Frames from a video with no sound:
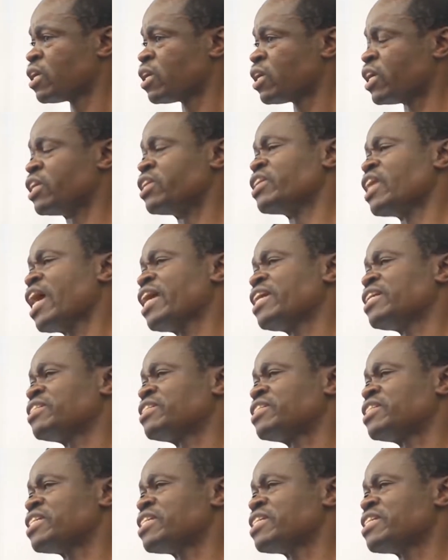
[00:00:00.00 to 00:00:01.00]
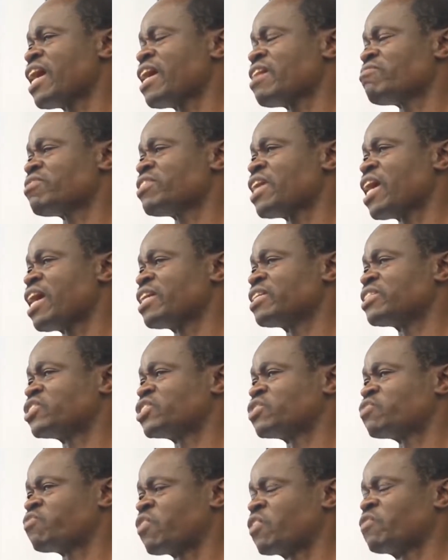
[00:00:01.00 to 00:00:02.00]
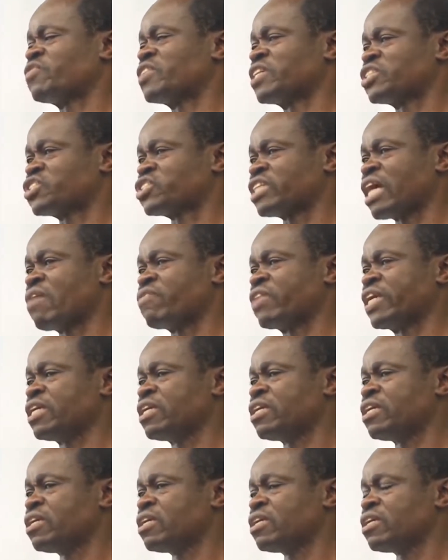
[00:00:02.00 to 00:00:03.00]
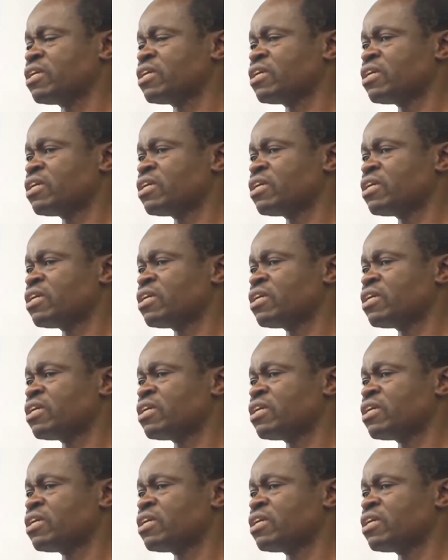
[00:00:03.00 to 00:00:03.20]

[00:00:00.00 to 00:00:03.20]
in 1957,